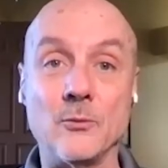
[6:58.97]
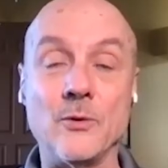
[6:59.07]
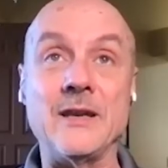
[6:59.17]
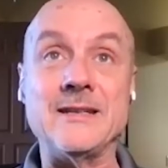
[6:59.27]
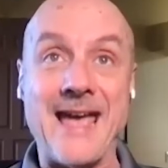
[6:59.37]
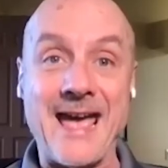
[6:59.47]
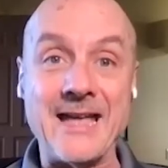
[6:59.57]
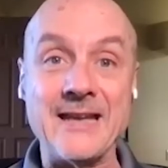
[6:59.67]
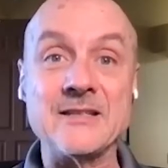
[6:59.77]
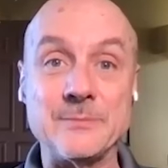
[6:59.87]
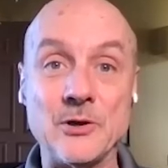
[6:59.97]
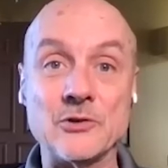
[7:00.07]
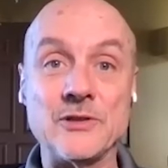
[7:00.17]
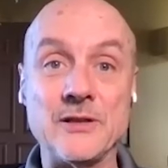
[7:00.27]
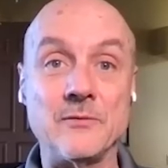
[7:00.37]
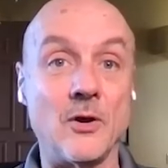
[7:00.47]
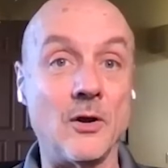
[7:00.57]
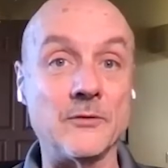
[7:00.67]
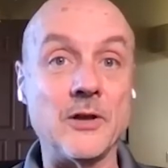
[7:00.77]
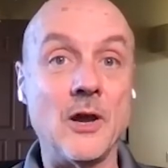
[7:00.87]
when dad is spiritually
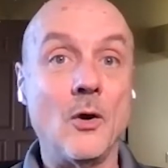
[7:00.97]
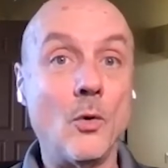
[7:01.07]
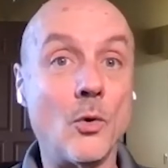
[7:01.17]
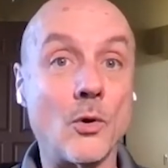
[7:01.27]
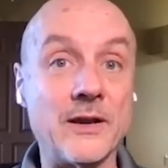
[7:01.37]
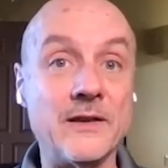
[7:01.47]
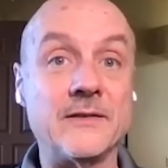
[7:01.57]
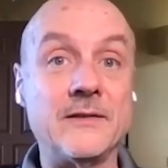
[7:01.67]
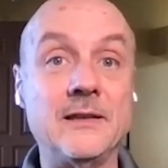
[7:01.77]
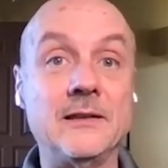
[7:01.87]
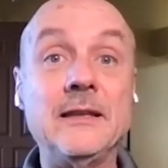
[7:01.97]
involved or is the